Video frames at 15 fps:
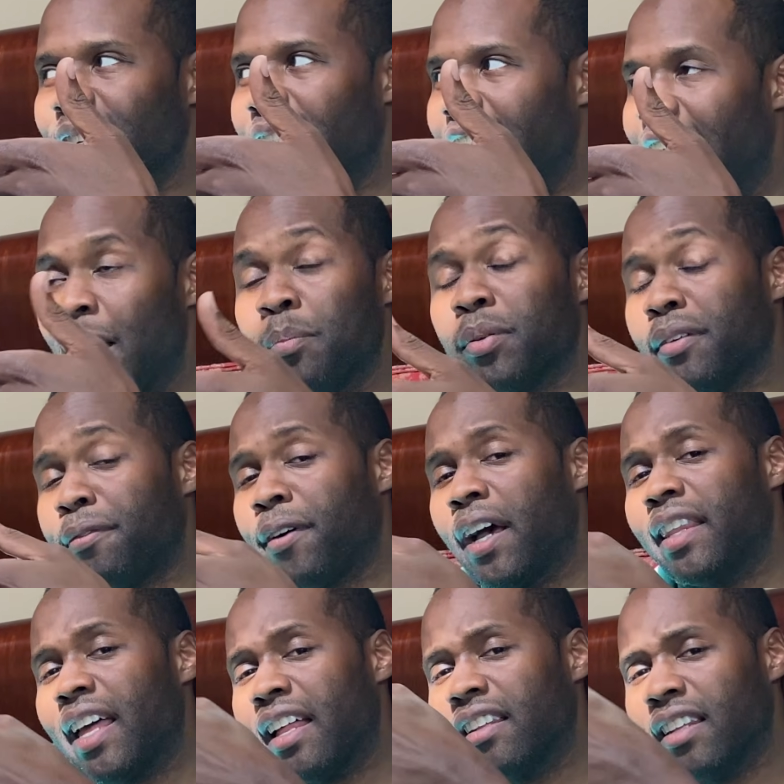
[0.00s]
amplify
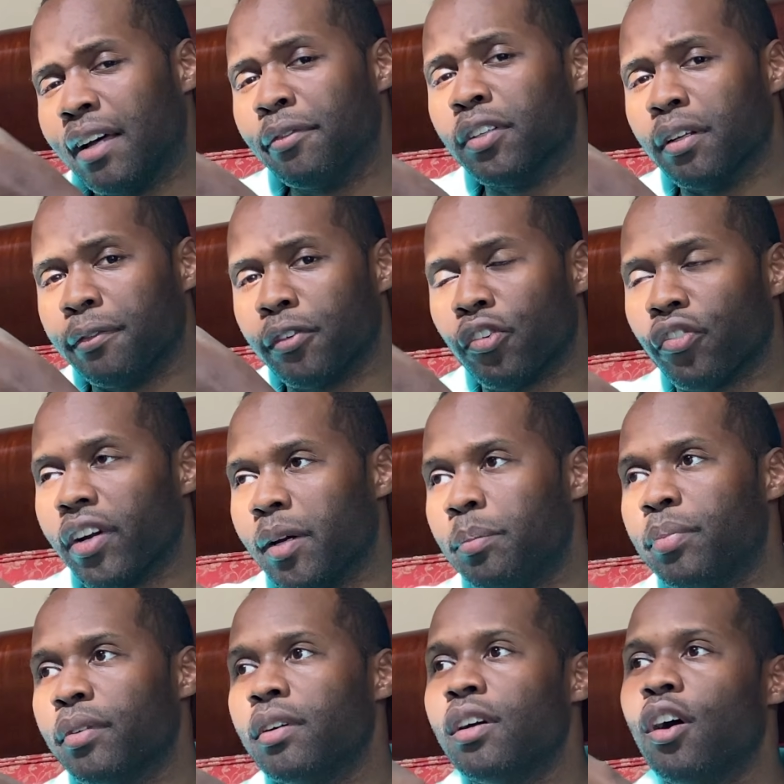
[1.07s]
that level of grip
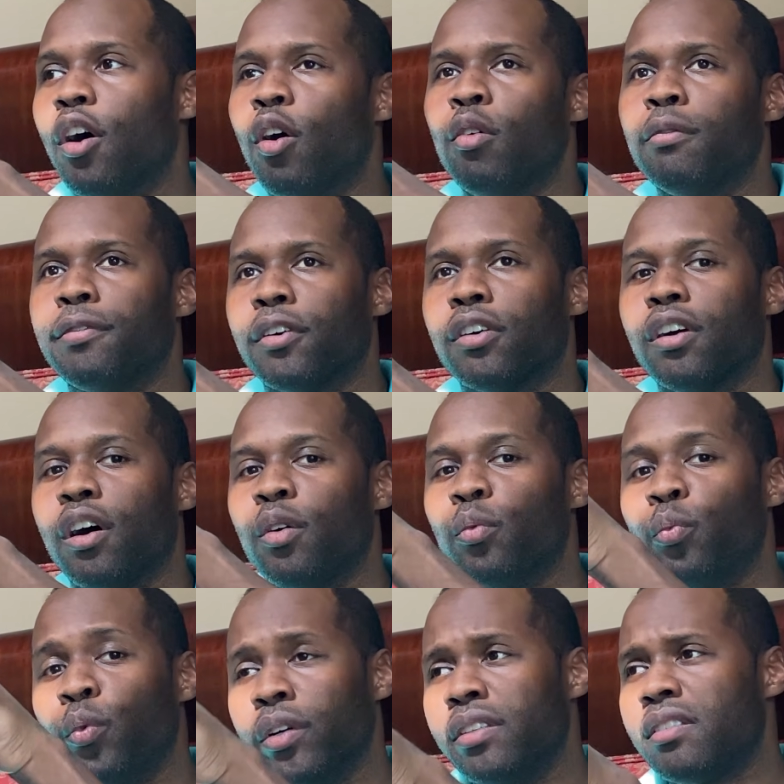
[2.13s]
over a
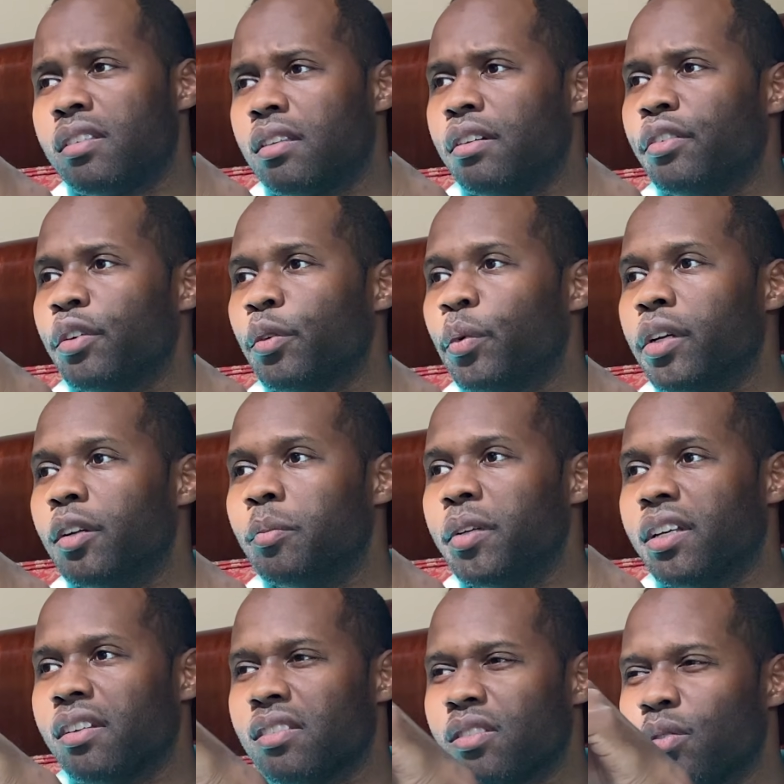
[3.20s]
wood steering wheel,
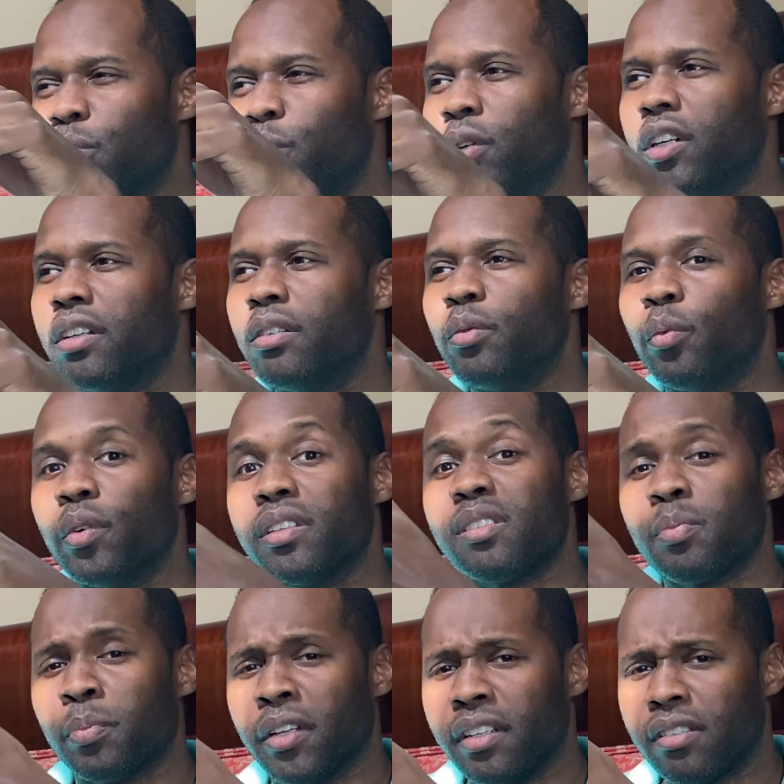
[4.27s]
because the wood would
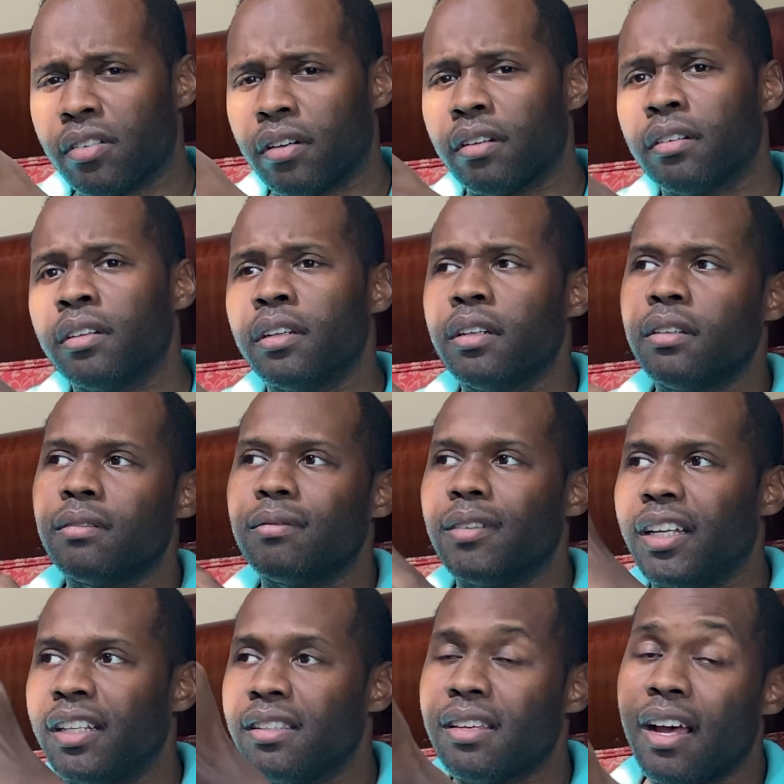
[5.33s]
splinter
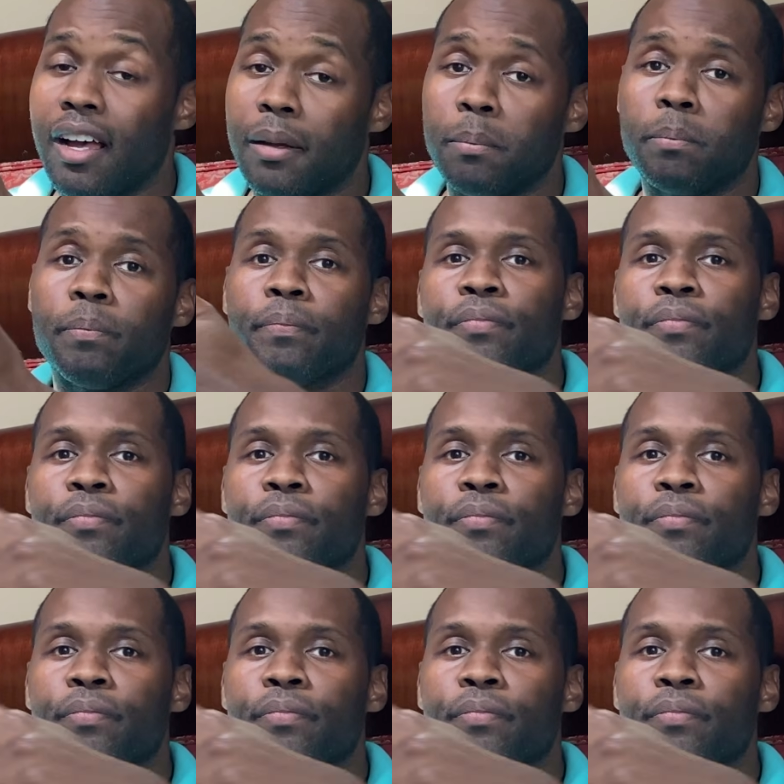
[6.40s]
in time.